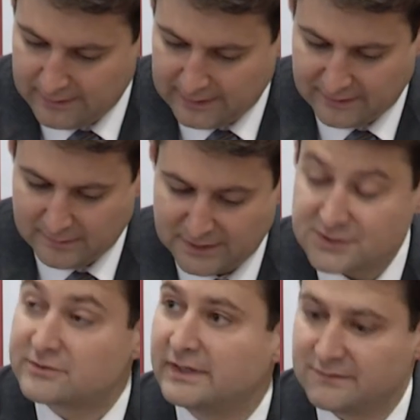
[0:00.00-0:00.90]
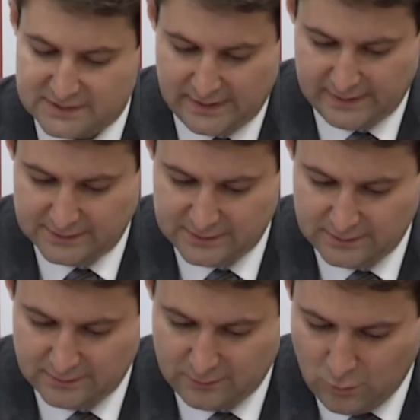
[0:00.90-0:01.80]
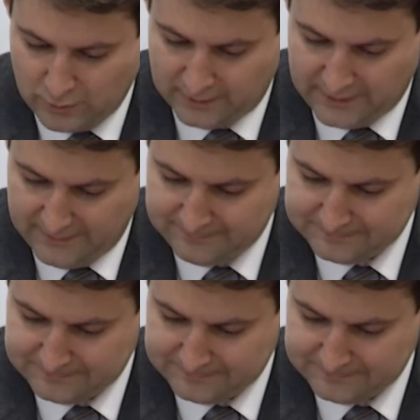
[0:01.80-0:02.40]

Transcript: at the Administrative Science Quarterly.